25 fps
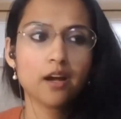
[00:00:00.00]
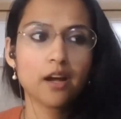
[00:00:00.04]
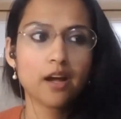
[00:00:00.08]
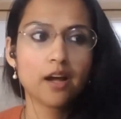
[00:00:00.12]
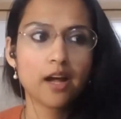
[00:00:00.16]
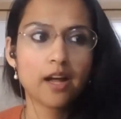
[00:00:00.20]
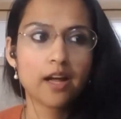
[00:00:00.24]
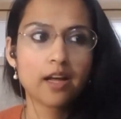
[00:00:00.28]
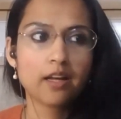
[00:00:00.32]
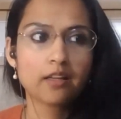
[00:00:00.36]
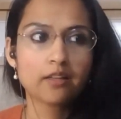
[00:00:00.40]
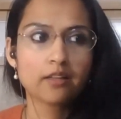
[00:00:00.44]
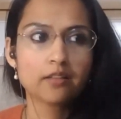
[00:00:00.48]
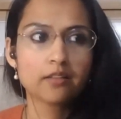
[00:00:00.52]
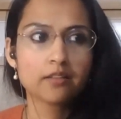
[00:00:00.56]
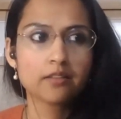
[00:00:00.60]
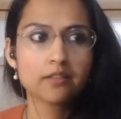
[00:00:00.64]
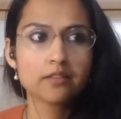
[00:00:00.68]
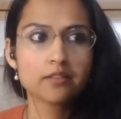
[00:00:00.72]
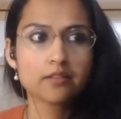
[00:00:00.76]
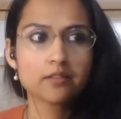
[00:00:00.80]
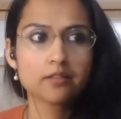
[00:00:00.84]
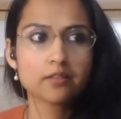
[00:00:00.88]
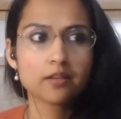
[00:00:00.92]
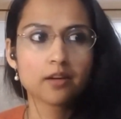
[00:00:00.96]
And
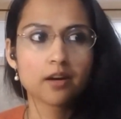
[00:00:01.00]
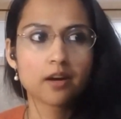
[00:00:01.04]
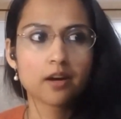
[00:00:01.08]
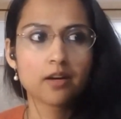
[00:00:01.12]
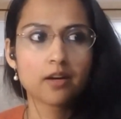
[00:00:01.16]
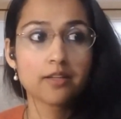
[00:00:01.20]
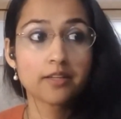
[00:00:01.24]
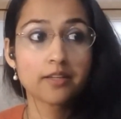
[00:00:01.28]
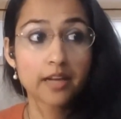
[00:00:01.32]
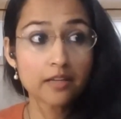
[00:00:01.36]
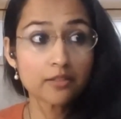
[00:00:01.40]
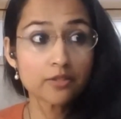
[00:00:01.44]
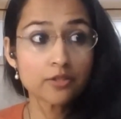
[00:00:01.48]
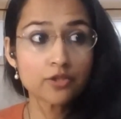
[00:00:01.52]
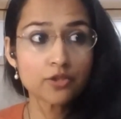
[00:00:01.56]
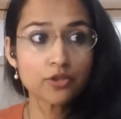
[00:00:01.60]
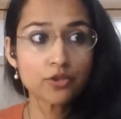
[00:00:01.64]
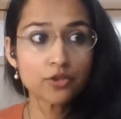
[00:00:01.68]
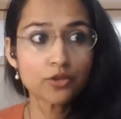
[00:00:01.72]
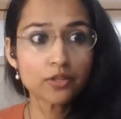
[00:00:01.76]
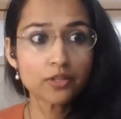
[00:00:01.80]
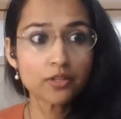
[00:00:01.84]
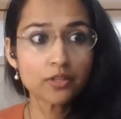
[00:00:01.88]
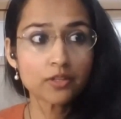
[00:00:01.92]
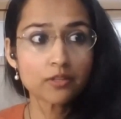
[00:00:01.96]
it
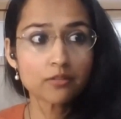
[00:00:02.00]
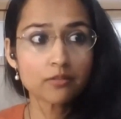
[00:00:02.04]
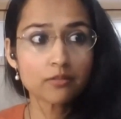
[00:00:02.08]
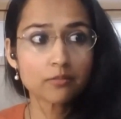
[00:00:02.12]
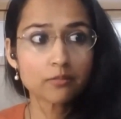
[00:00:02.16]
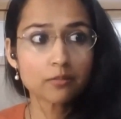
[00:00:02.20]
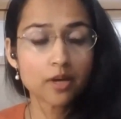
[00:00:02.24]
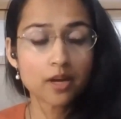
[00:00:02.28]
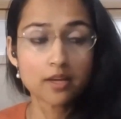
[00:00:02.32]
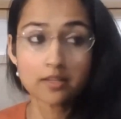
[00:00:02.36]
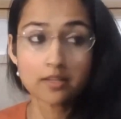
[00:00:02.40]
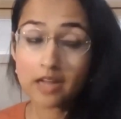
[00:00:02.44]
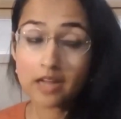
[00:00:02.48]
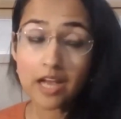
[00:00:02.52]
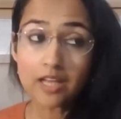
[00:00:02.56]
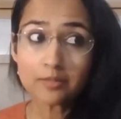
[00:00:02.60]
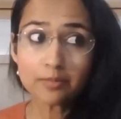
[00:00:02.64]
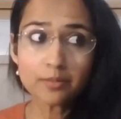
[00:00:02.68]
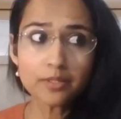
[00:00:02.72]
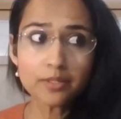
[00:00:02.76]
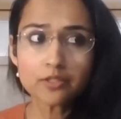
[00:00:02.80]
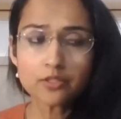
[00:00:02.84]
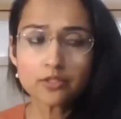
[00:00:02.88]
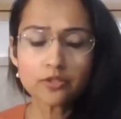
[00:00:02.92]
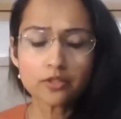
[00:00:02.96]
has
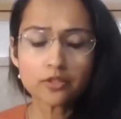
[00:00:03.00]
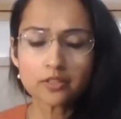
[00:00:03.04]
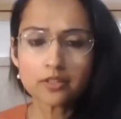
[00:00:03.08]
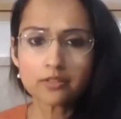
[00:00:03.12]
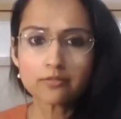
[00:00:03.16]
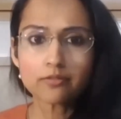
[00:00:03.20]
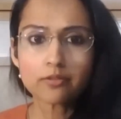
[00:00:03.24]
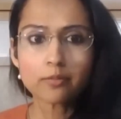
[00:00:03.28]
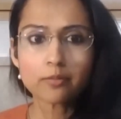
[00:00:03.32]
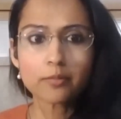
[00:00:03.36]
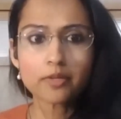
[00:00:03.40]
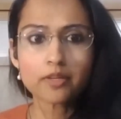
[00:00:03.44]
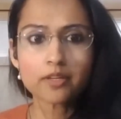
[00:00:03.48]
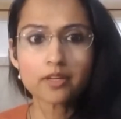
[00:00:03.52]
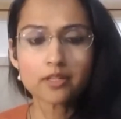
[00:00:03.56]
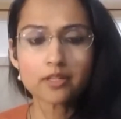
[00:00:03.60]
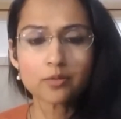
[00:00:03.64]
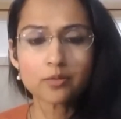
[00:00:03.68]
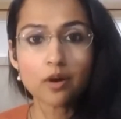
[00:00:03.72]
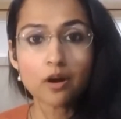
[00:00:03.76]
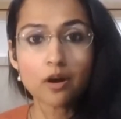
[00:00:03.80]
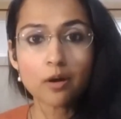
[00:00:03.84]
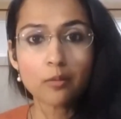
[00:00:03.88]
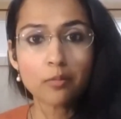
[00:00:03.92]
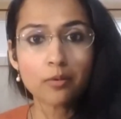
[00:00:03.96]
been a journey for me as
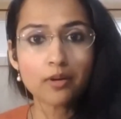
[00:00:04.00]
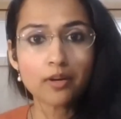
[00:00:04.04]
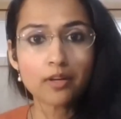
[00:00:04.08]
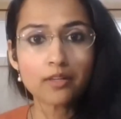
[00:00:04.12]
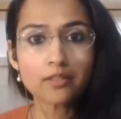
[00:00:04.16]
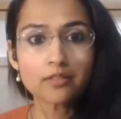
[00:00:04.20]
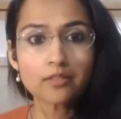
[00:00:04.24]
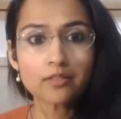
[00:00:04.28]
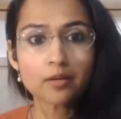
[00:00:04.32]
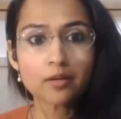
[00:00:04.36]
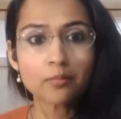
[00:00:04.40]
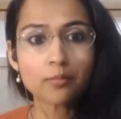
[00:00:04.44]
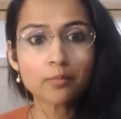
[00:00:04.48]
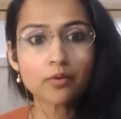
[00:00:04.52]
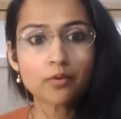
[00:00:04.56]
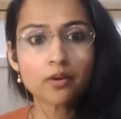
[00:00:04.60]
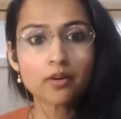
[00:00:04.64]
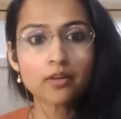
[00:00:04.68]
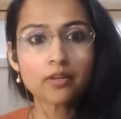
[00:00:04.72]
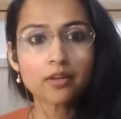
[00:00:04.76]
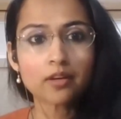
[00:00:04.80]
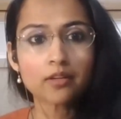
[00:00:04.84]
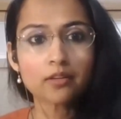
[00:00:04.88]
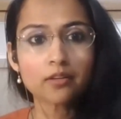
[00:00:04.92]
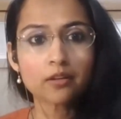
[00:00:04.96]
well. But at some point
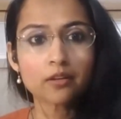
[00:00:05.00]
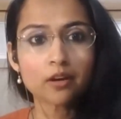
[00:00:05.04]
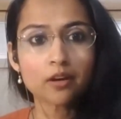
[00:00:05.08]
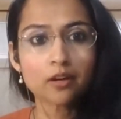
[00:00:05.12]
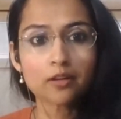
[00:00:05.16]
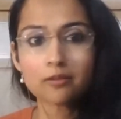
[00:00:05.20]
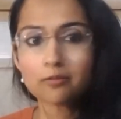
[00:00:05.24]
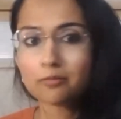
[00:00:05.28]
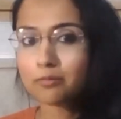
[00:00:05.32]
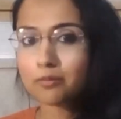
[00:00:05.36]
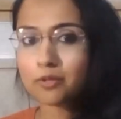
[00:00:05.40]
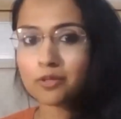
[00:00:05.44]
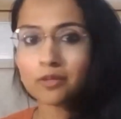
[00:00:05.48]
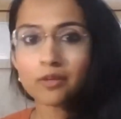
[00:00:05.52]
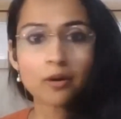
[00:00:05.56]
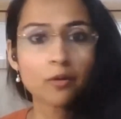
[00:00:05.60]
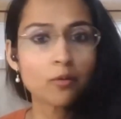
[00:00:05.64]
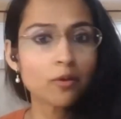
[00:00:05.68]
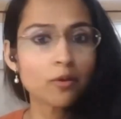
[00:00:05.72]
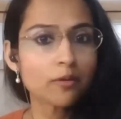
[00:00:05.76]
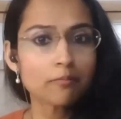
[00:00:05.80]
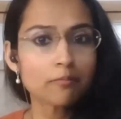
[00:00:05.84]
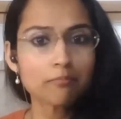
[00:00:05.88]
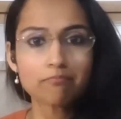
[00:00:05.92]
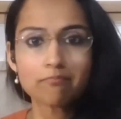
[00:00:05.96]
I thought, you know
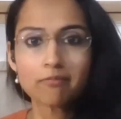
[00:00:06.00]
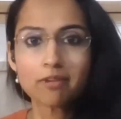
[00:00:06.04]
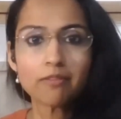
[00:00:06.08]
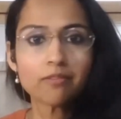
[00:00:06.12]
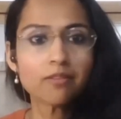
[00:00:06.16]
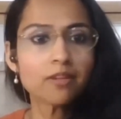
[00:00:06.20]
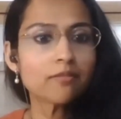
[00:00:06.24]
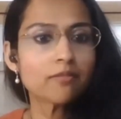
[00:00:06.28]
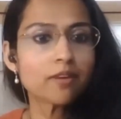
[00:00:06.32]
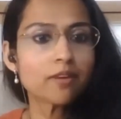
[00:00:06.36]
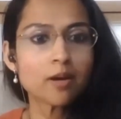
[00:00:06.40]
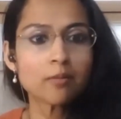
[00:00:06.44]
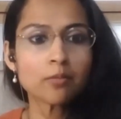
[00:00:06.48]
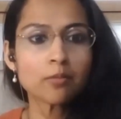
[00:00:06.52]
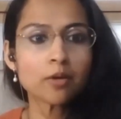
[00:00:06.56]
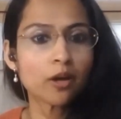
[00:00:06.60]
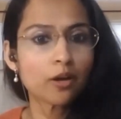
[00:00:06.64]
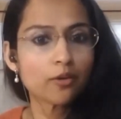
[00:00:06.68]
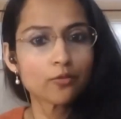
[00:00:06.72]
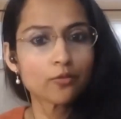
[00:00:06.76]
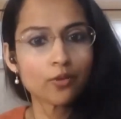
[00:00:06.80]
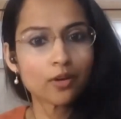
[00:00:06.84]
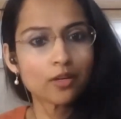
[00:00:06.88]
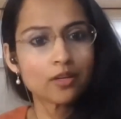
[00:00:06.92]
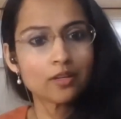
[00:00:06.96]
what, even if I'm not
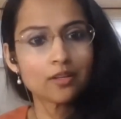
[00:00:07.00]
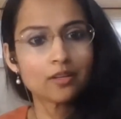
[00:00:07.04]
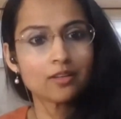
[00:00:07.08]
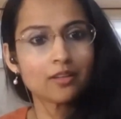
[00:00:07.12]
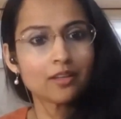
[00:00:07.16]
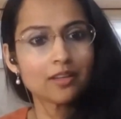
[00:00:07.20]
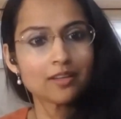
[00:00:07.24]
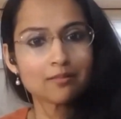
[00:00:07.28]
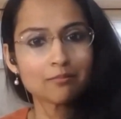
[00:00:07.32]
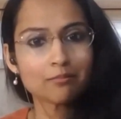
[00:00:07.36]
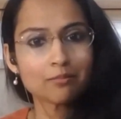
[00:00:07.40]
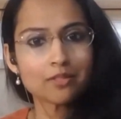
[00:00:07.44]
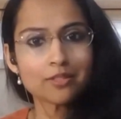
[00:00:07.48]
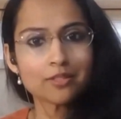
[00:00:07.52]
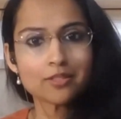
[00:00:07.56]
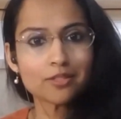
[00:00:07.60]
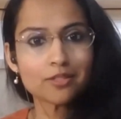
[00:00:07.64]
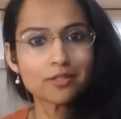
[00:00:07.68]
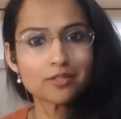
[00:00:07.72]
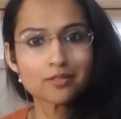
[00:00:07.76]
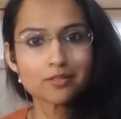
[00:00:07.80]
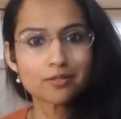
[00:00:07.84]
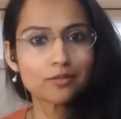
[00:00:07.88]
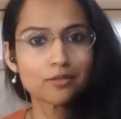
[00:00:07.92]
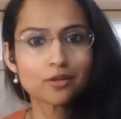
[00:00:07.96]
ready, let me
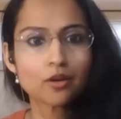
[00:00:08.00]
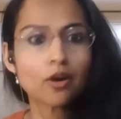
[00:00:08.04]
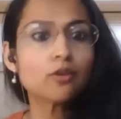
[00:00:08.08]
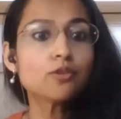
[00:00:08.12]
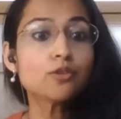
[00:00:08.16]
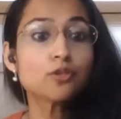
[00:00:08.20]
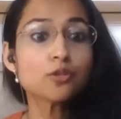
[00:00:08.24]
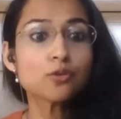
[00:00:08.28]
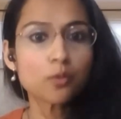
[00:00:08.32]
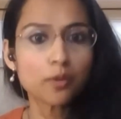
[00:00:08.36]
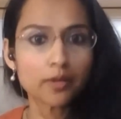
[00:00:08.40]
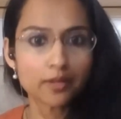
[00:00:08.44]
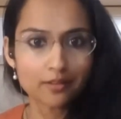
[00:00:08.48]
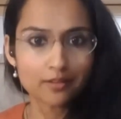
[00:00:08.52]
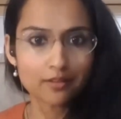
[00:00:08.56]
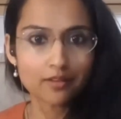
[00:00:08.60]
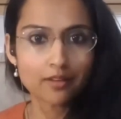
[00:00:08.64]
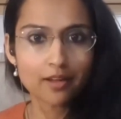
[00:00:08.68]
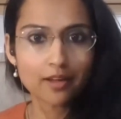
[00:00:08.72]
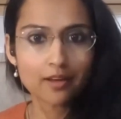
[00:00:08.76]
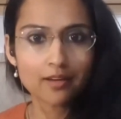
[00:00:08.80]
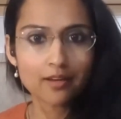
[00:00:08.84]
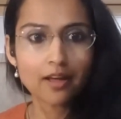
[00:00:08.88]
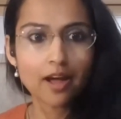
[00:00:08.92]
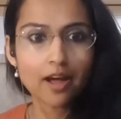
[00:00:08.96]
just go do it,
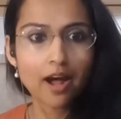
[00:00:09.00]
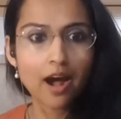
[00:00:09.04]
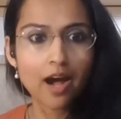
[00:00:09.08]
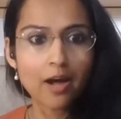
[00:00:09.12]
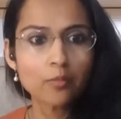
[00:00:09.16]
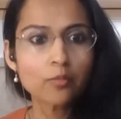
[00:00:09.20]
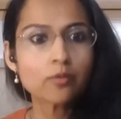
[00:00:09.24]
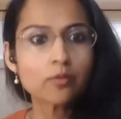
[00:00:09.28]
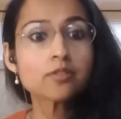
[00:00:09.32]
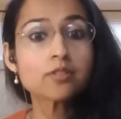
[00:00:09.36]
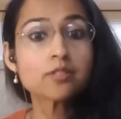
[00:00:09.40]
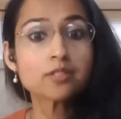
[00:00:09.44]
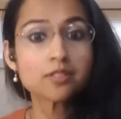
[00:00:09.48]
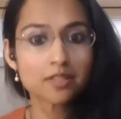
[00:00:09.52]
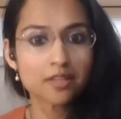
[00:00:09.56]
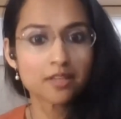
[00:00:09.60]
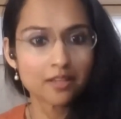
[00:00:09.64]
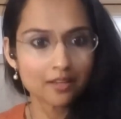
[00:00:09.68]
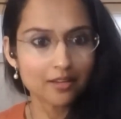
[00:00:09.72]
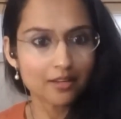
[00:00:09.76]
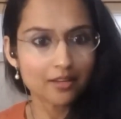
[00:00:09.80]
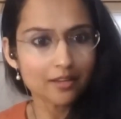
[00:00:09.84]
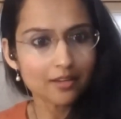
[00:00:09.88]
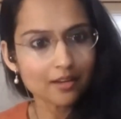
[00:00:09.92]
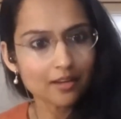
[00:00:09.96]
and I will
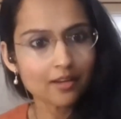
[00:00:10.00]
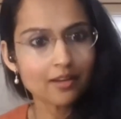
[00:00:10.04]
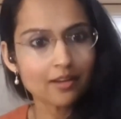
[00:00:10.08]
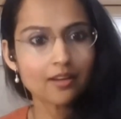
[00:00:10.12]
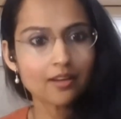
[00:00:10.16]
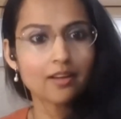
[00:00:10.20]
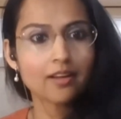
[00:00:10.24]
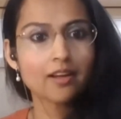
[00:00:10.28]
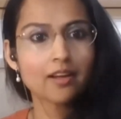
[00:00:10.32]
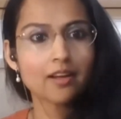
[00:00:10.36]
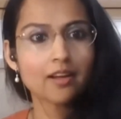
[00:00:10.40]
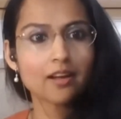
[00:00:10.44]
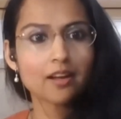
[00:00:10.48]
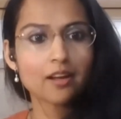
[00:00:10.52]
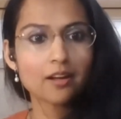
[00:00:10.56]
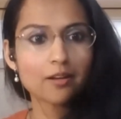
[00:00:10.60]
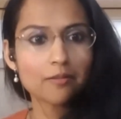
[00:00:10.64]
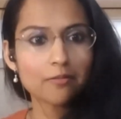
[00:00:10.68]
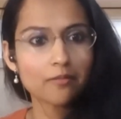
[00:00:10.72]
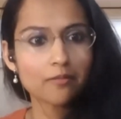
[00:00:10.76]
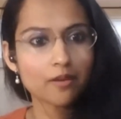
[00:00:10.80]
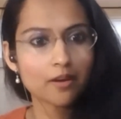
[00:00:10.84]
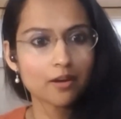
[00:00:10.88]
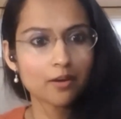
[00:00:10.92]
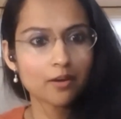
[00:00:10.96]
see if
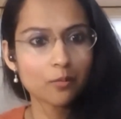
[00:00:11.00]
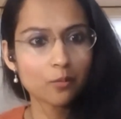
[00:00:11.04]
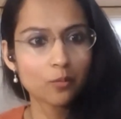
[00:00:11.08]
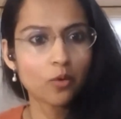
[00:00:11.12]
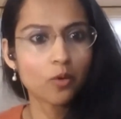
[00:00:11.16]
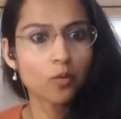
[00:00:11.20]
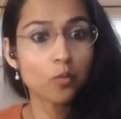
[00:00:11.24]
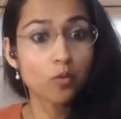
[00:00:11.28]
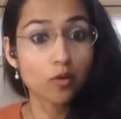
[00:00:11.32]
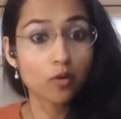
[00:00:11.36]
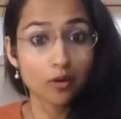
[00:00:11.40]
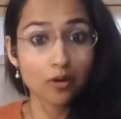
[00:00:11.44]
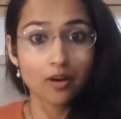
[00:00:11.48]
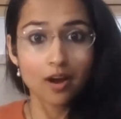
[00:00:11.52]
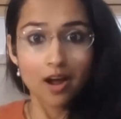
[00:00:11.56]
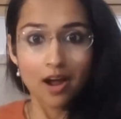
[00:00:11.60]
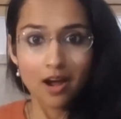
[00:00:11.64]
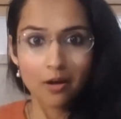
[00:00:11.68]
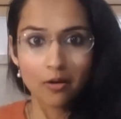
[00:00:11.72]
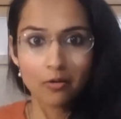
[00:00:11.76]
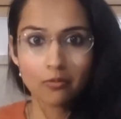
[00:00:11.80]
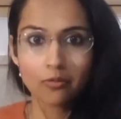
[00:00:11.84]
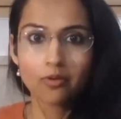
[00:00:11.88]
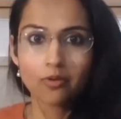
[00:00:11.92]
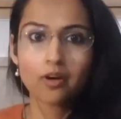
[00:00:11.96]
it will work
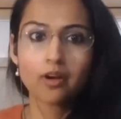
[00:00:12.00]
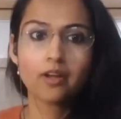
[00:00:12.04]
out.